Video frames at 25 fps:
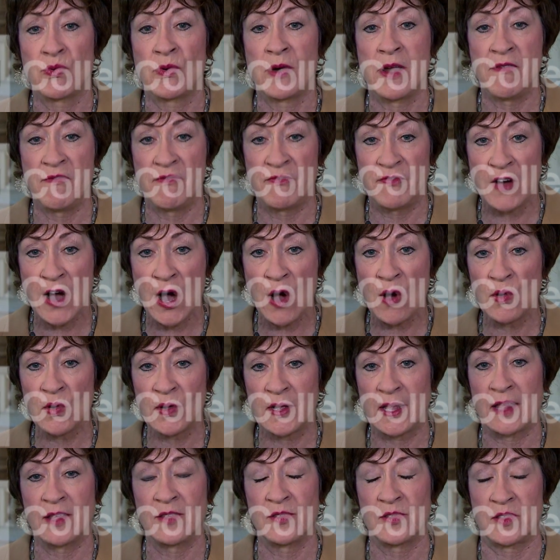
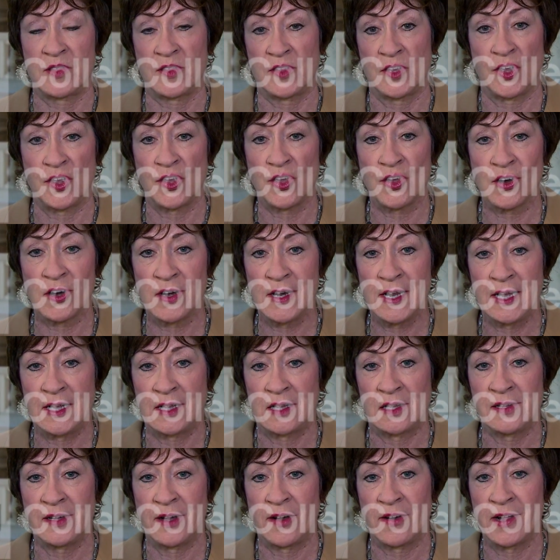revoke his security
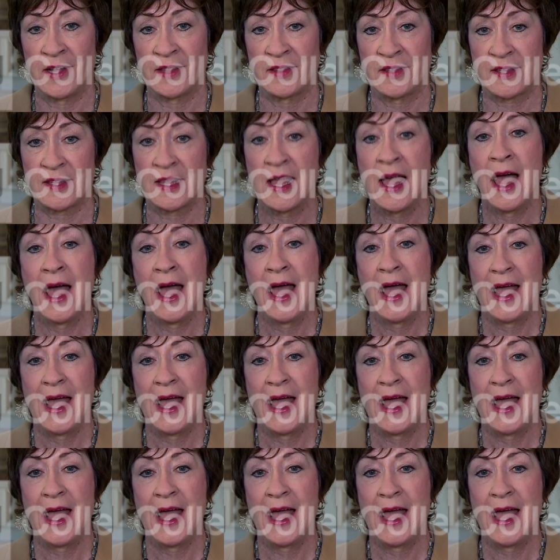clearance